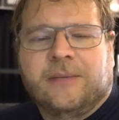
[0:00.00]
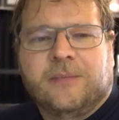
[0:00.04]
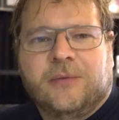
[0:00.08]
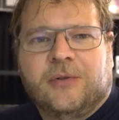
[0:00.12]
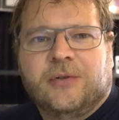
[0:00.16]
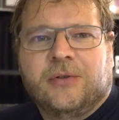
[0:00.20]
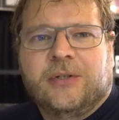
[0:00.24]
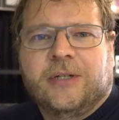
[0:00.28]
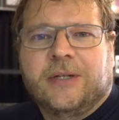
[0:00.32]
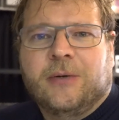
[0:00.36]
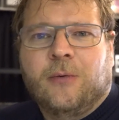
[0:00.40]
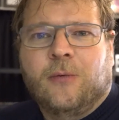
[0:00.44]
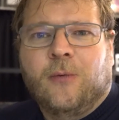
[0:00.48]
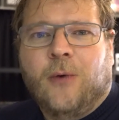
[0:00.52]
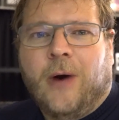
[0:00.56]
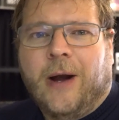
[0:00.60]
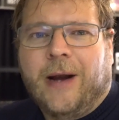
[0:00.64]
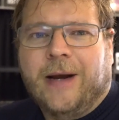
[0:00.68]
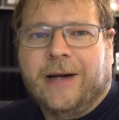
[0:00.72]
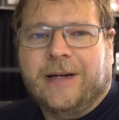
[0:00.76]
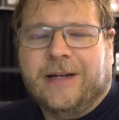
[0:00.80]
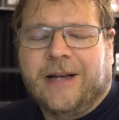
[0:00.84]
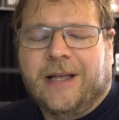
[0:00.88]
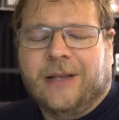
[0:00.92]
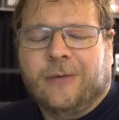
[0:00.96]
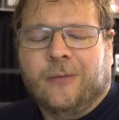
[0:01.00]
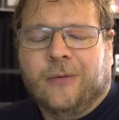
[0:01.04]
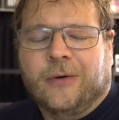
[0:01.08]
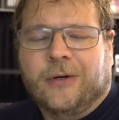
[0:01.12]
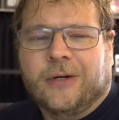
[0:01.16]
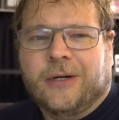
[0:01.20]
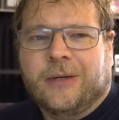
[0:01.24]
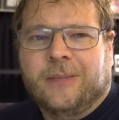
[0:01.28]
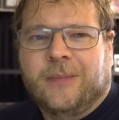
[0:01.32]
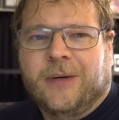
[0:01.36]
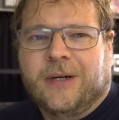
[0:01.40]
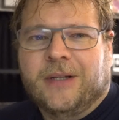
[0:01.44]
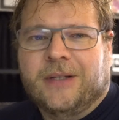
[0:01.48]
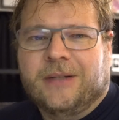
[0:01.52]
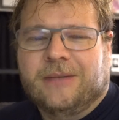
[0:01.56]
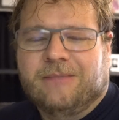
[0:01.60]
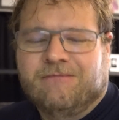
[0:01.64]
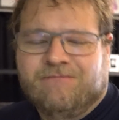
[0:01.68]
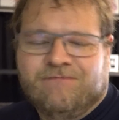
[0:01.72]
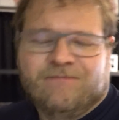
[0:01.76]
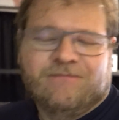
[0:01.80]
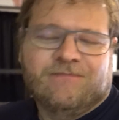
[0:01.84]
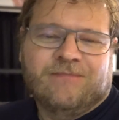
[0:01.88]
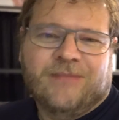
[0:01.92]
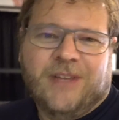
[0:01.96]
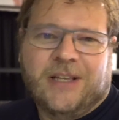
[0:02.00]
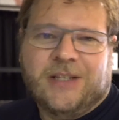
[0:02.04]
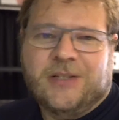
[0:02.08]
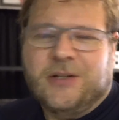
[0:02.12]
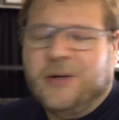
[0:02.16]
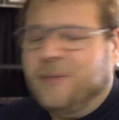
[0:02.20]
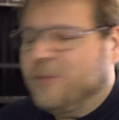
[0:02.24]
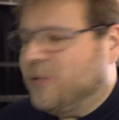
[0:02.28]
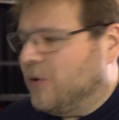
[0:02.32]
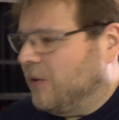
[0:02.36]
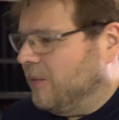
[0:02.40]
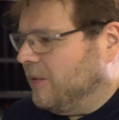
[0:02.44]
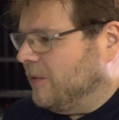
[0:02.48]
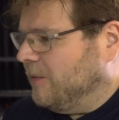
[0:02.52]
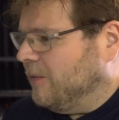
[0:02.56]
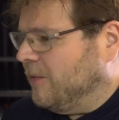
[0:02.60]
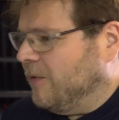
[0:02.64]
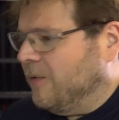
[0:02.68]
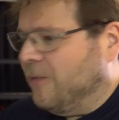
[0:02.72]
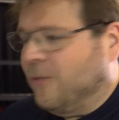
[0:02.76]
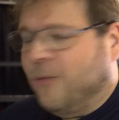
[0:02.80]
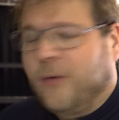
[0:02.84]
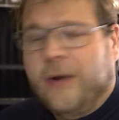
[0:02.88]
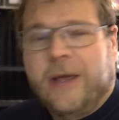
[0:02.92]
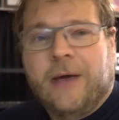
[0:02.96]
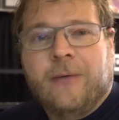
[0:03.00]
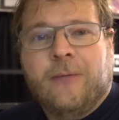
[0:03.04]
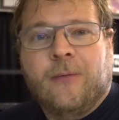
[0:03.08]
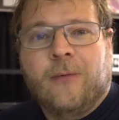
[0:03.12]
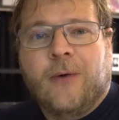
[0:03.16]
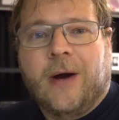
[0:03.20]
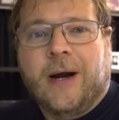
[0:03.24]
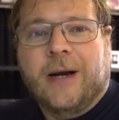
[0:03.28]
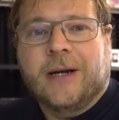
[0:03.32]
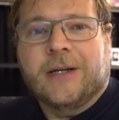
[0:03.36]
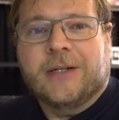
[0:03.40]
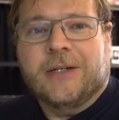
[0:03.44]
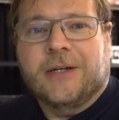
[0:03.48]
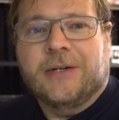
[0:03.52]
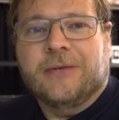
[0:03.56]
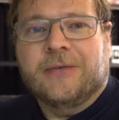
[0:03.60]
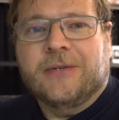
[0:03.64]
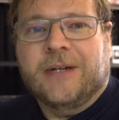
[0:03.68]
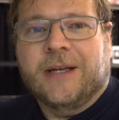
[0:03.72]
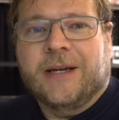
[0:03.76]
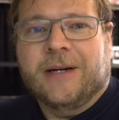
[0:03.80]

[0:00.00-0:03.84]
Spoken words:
them to the wired network, but that's no problem, we have wires over